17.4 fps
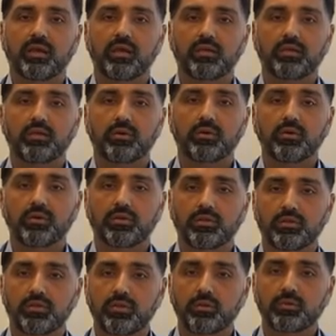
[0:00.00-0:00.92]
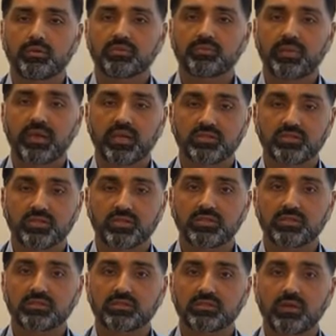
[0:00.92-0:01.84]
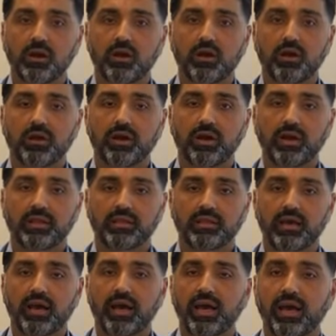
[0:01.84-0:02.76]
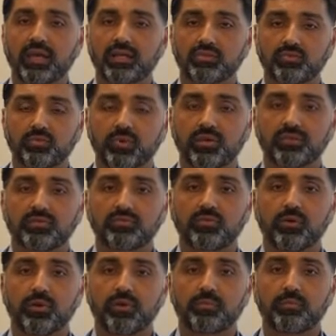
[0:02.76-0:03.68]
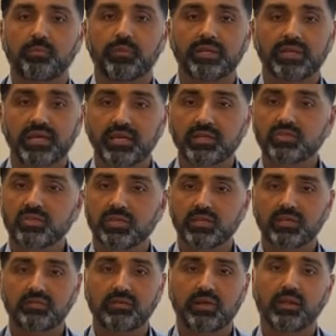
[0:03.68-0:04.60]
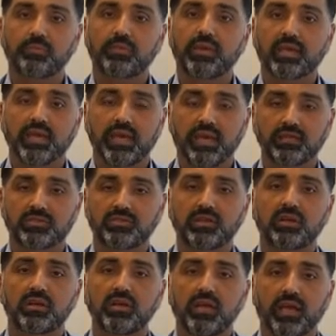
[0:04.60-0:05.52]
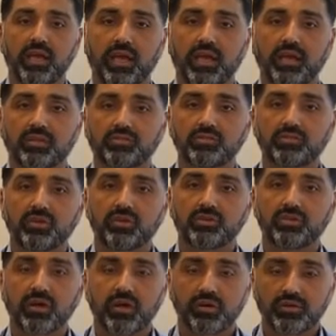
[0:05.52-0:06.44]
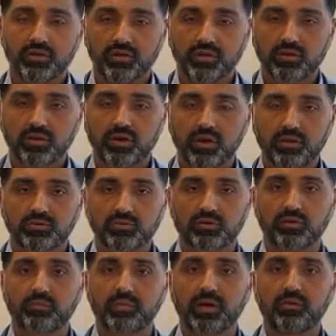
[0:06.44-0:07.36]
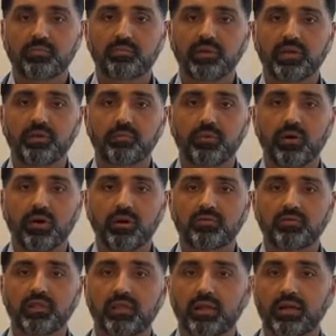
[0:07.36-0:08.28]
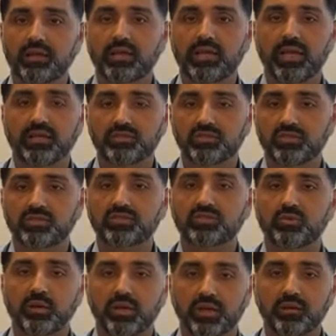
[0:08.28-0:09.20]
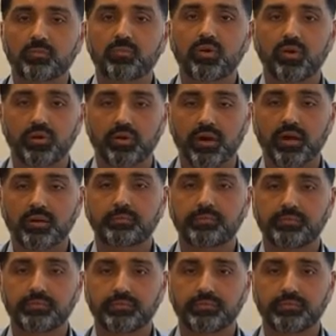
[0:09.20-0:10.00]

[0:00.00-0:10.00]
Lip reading: those patients are at the highest risk for potentially developing cancer and should talk to their doctor about being part of a lung cancer screening program.